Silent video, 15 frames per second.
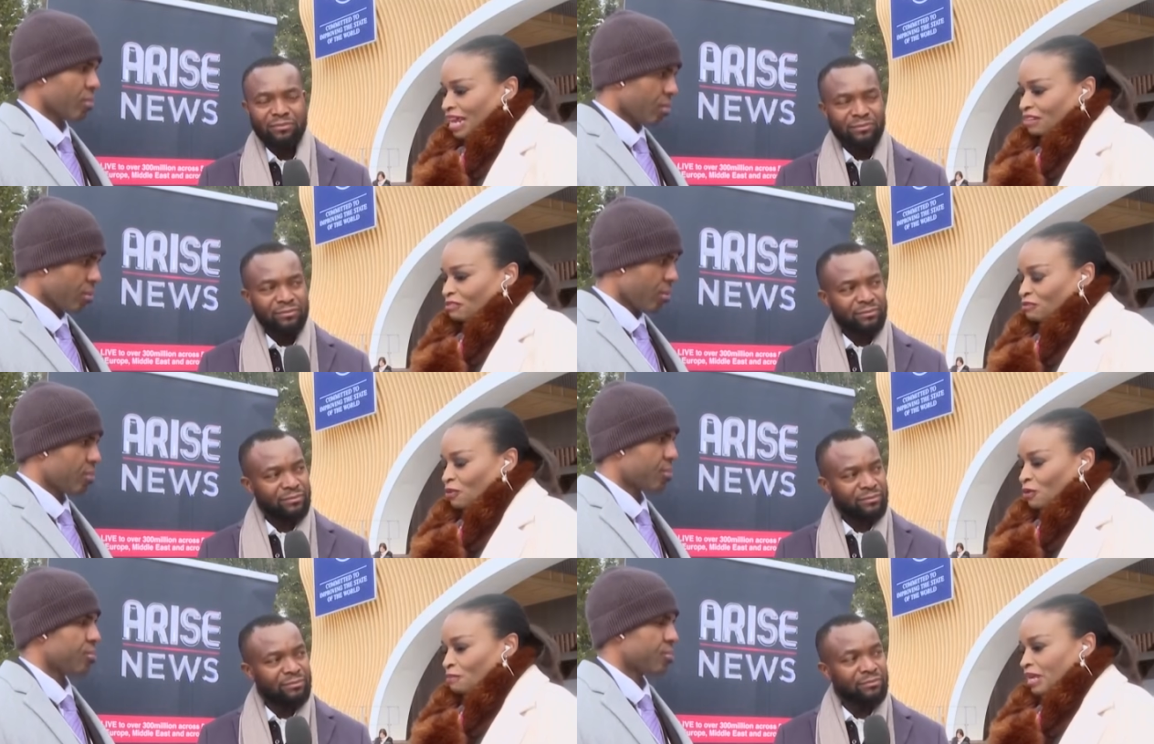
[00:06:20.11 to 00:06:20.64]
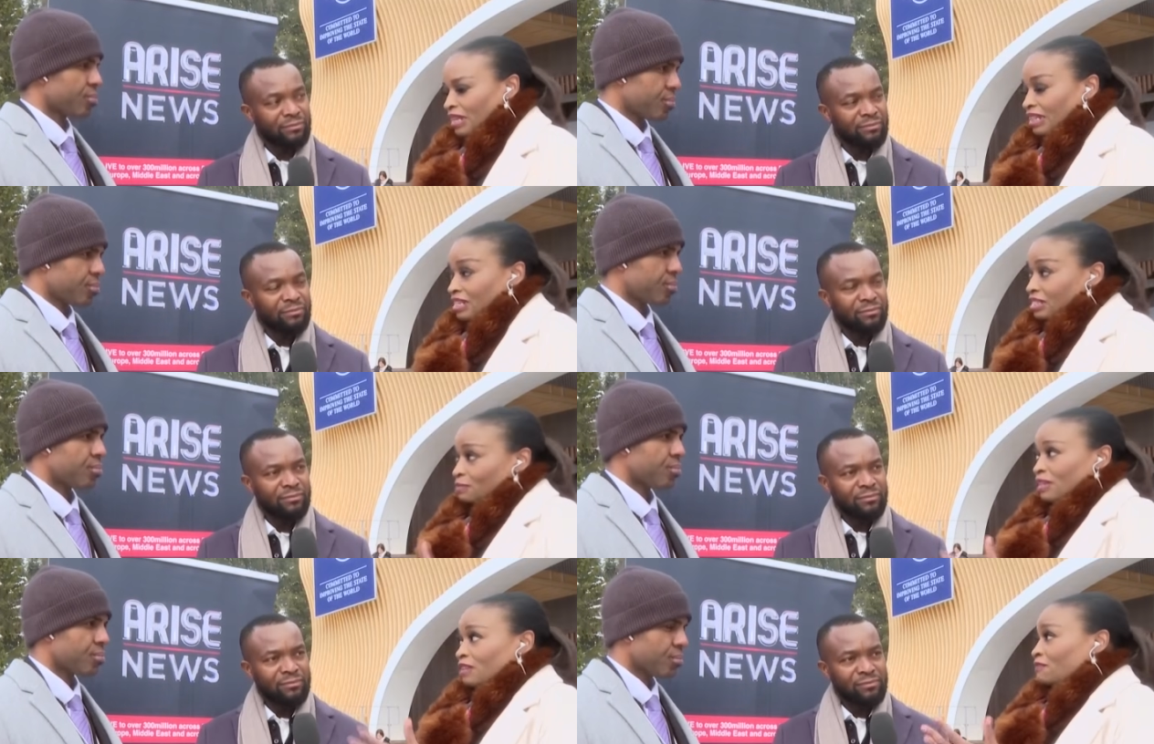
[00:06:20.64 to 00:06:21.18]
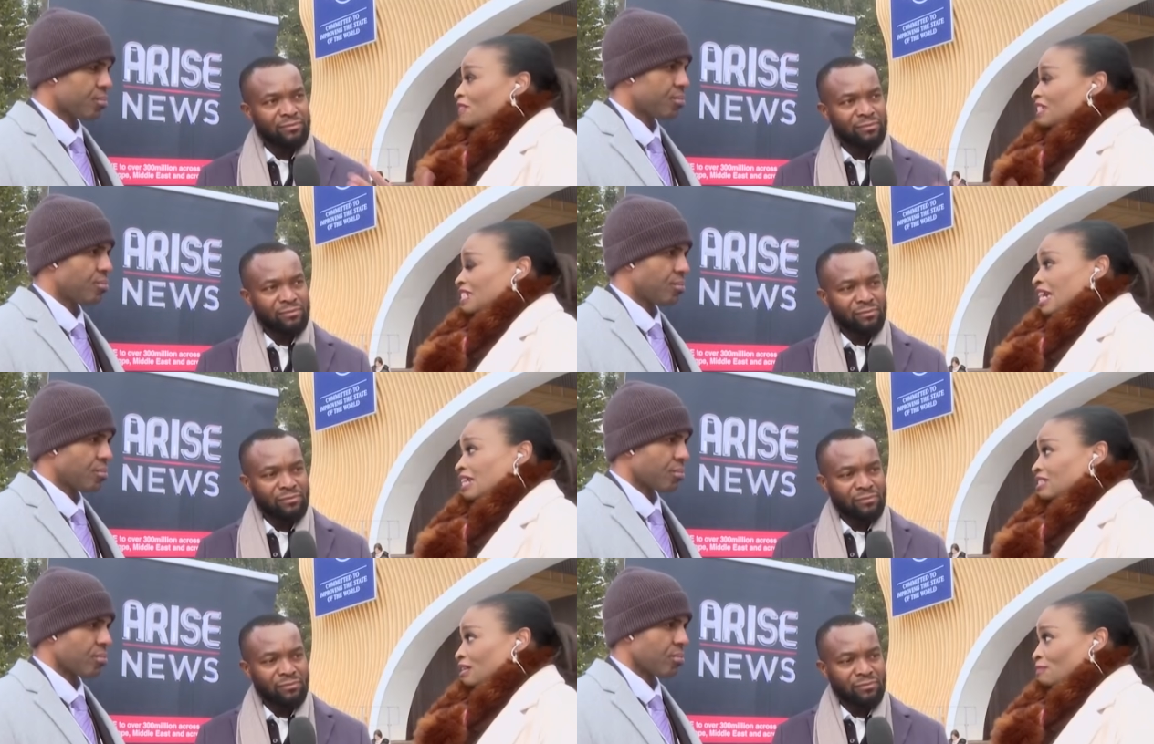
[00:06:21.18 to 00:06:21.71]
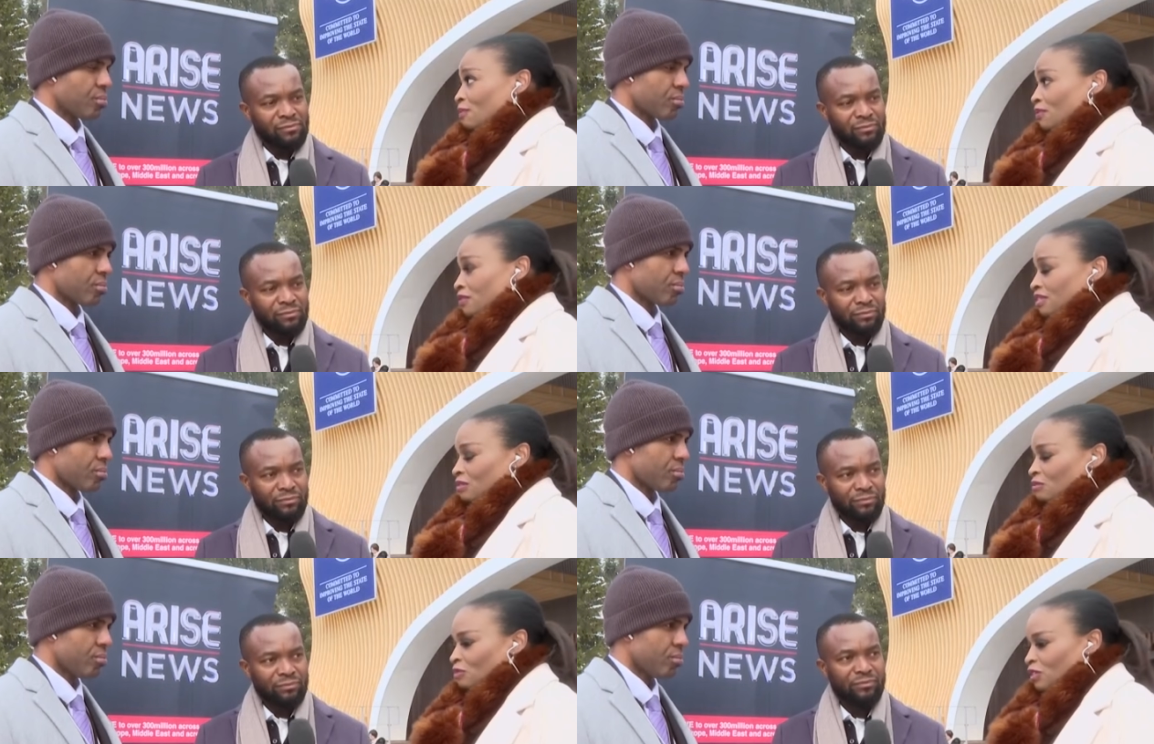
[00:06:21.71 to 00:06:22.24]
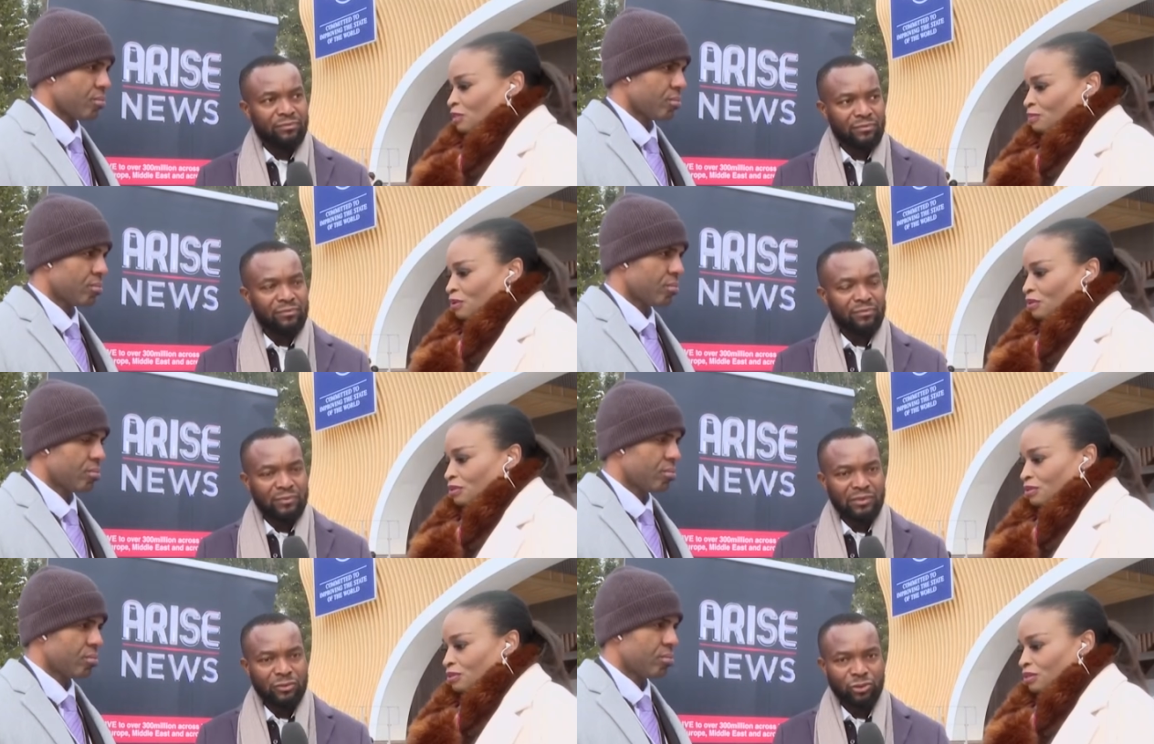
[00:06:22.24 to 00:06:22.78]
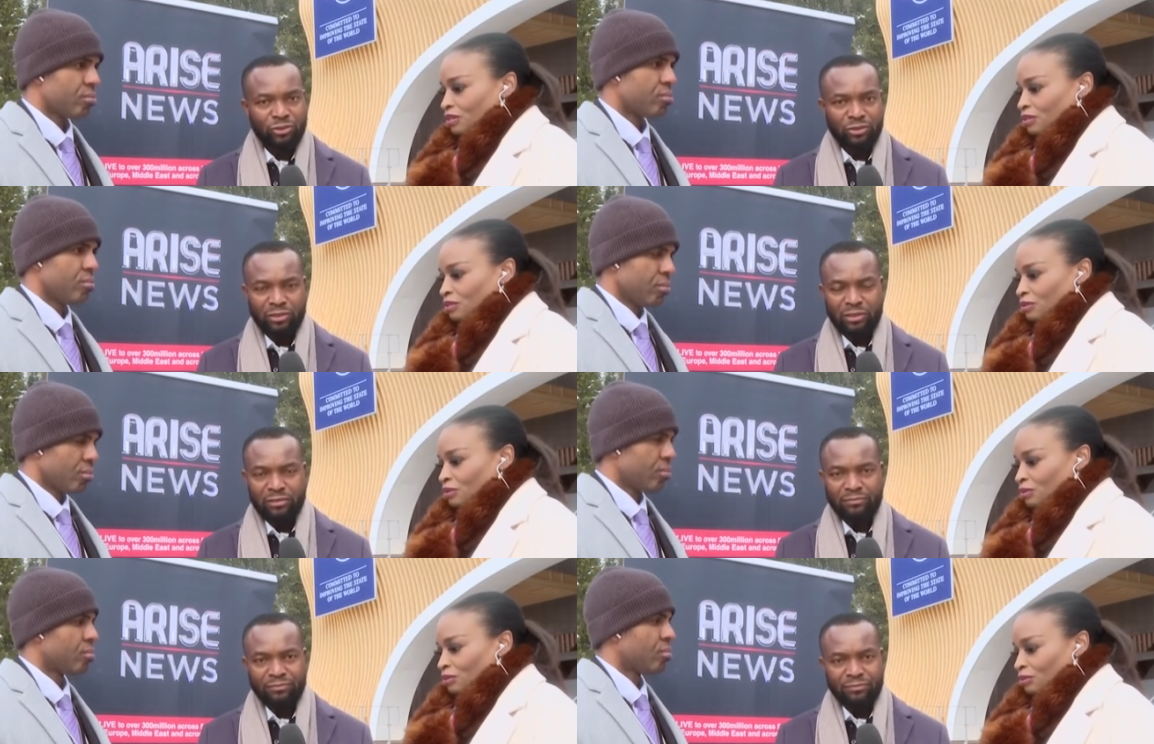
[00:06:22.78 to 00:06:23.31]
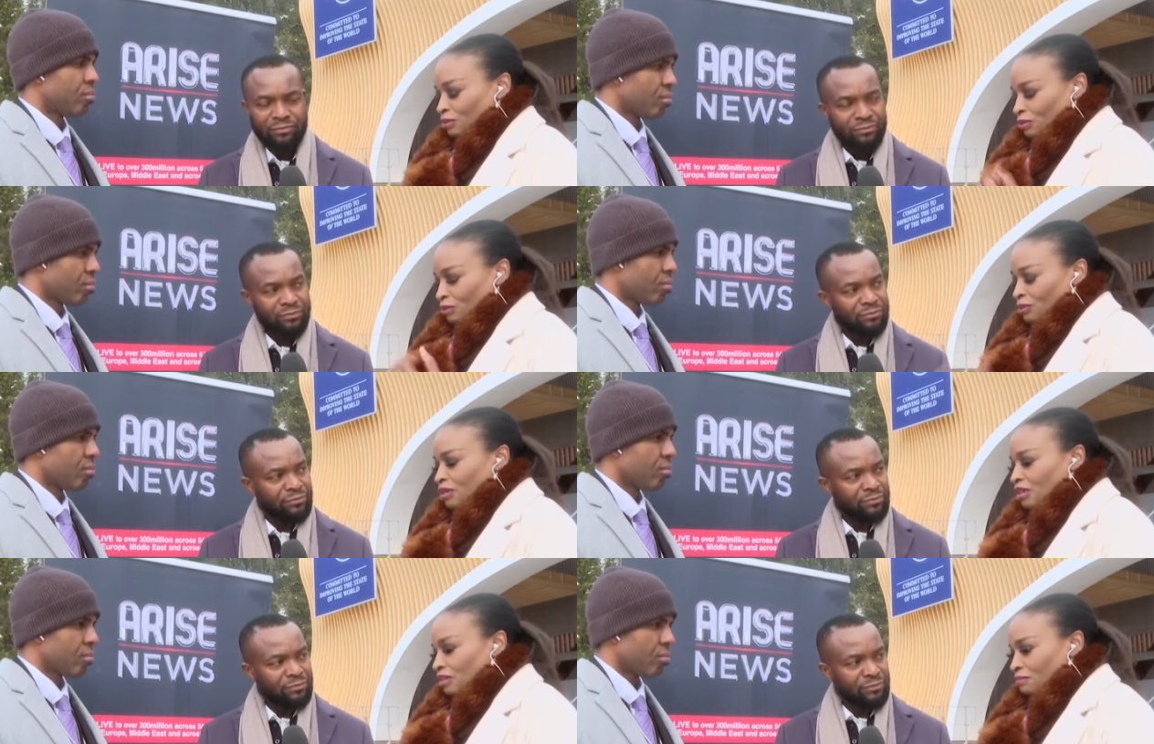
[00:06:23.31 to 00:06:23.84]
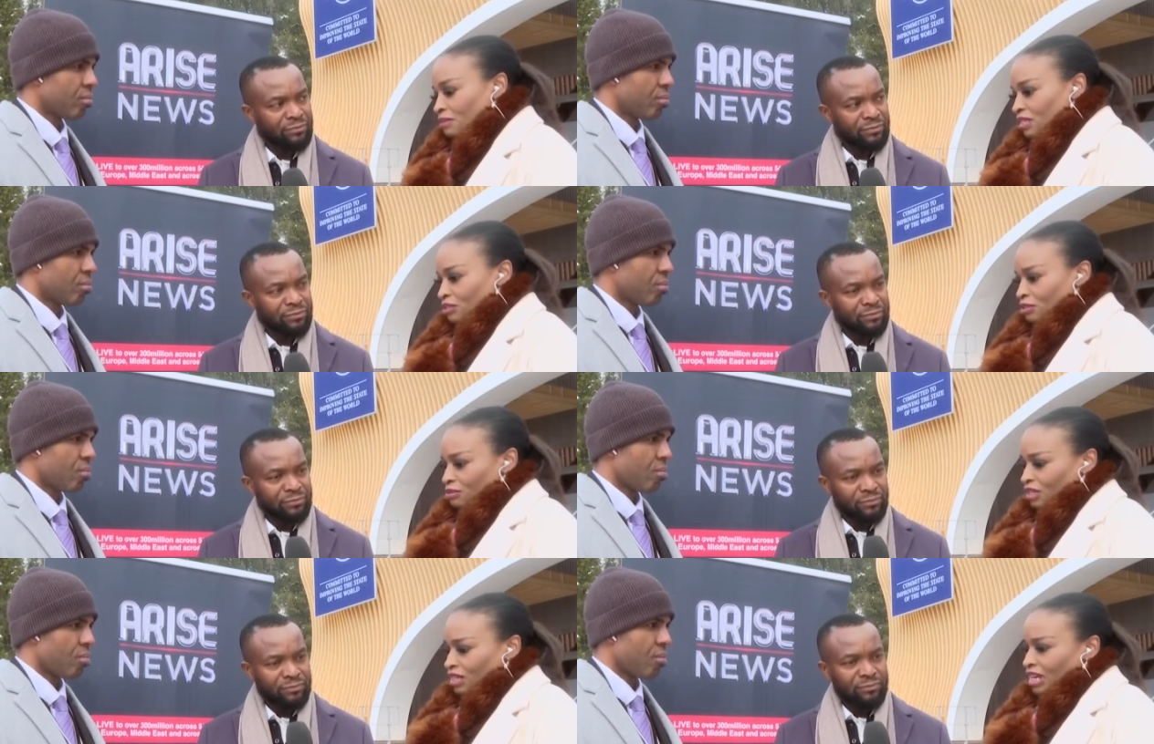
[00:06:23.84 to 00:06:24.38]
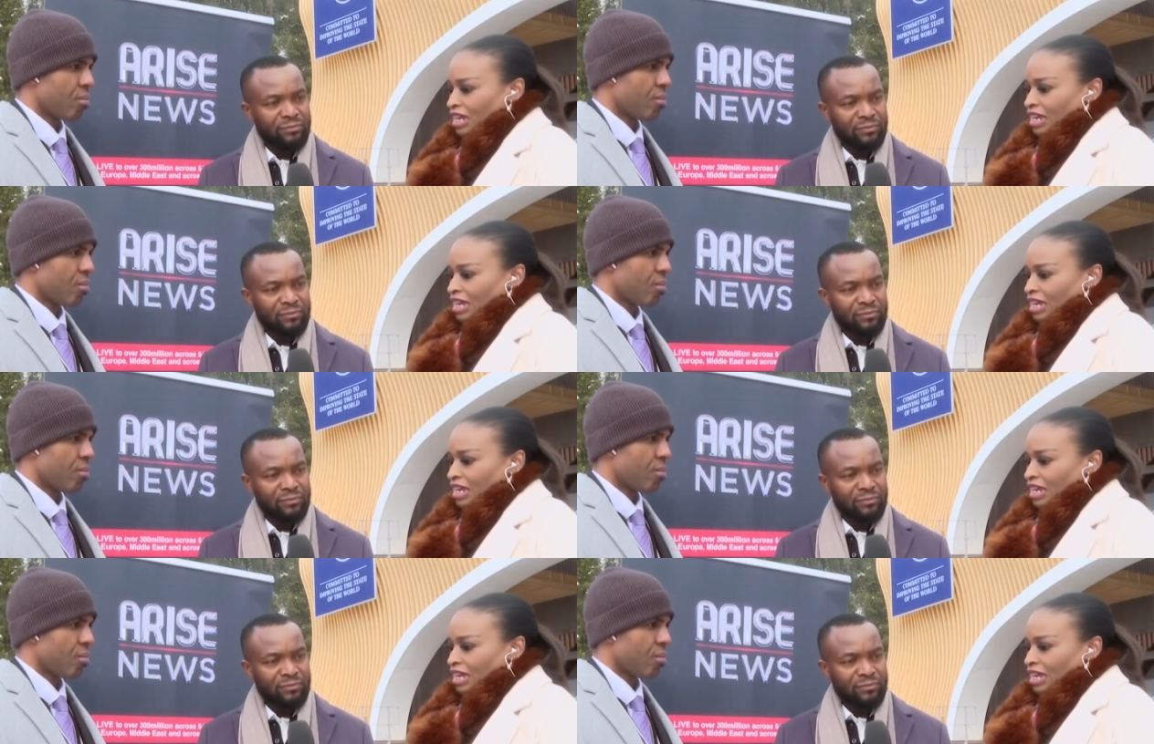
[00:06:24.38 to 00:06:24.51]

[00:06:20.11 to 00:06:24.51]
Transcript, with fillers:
Speaker 1: platform, and there's been a fantastic positive response to it. So, so good on the ministry.